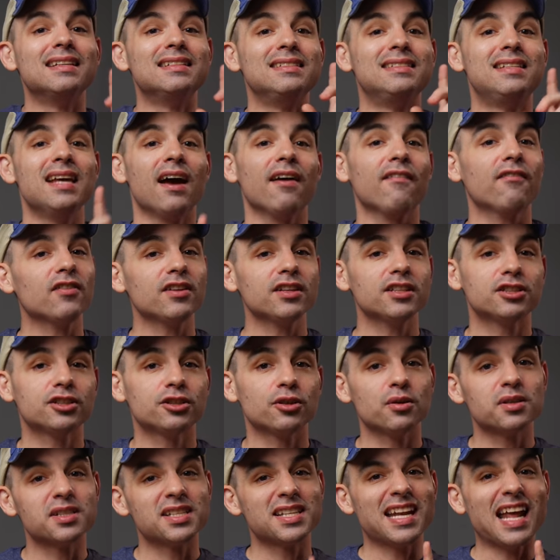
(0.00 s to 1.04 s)
definitely
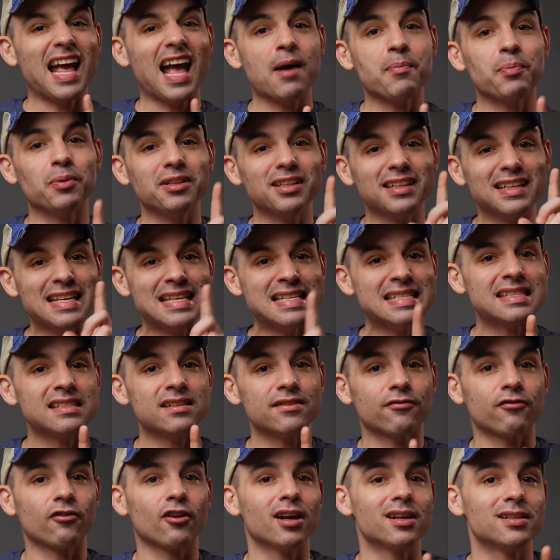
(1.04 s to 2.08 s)
shows that Apple isn't
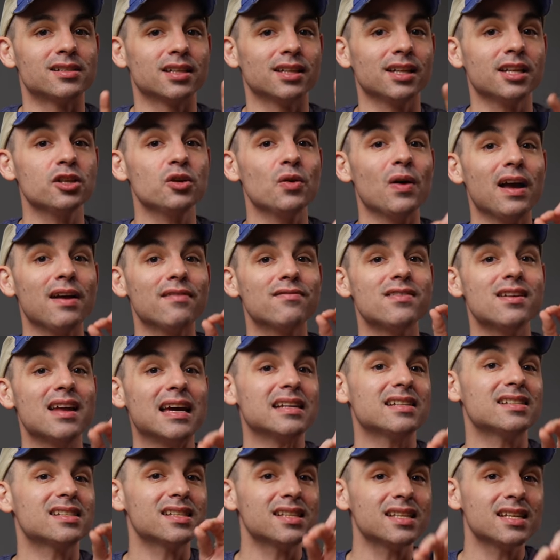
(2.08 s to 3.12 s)
afraid to let you have
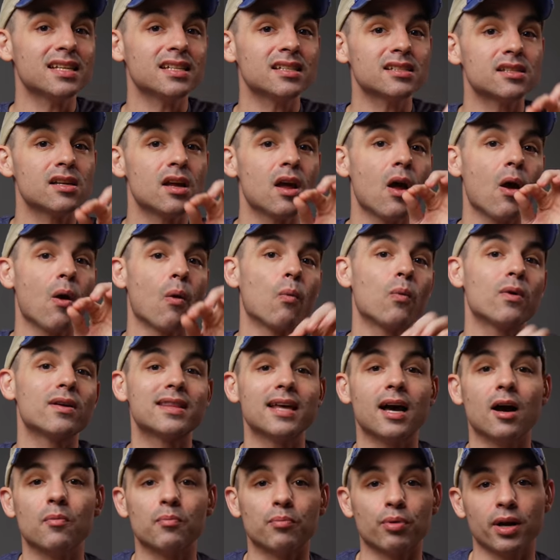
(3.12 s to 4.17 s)
nice things
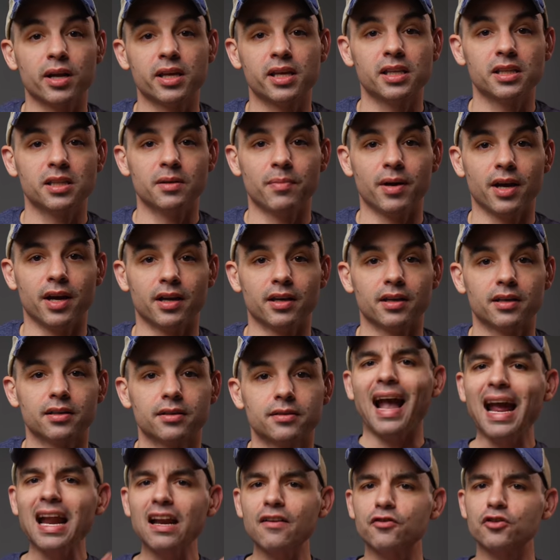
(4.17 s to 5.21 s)
without breaking the bank.
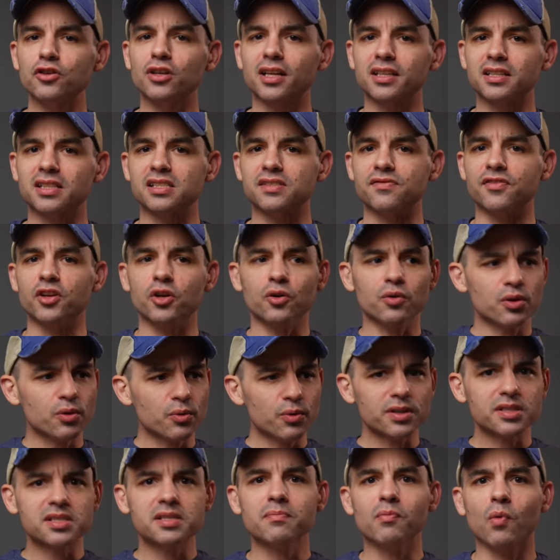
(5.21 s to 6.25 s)
And if you like this video and you
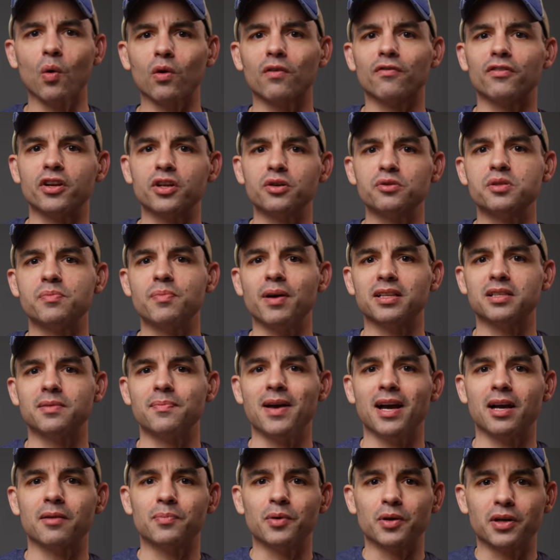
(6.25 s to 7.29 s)
want to see more videos about the
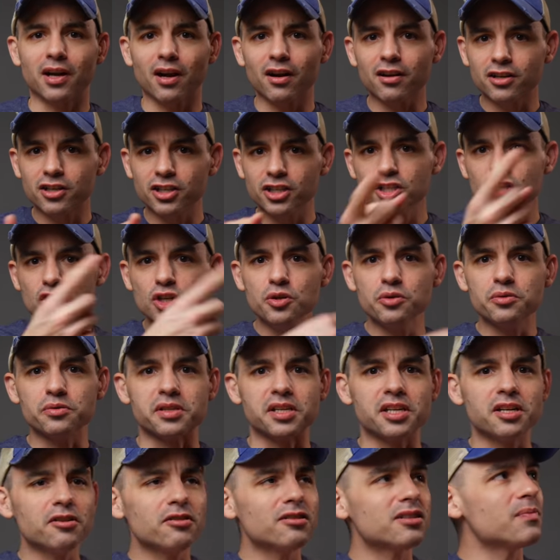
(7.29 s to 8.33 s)
MacBook Air, good news,
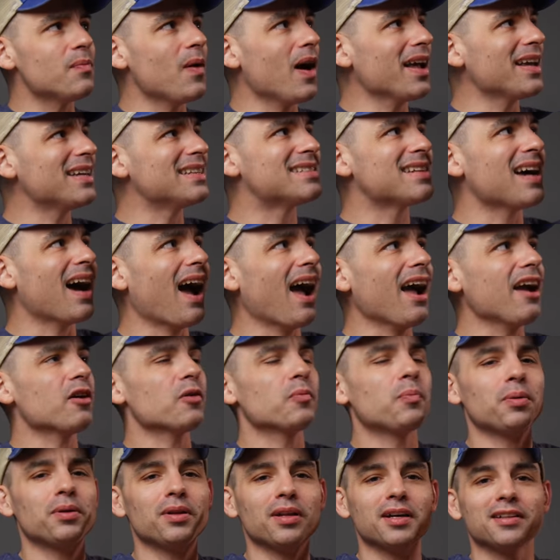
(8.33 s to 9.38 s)
here is my entire
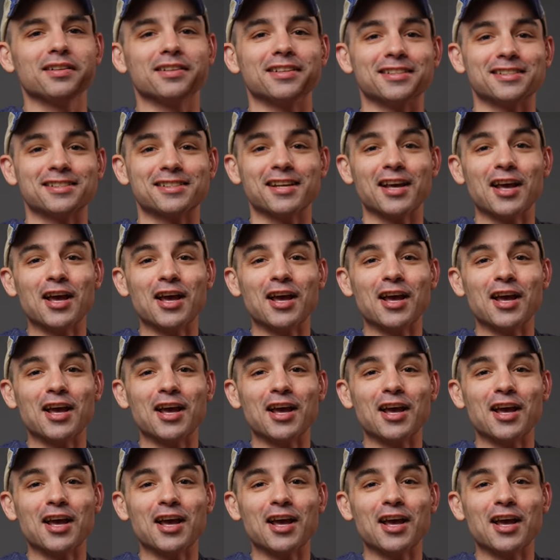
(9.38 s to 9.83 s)
playlist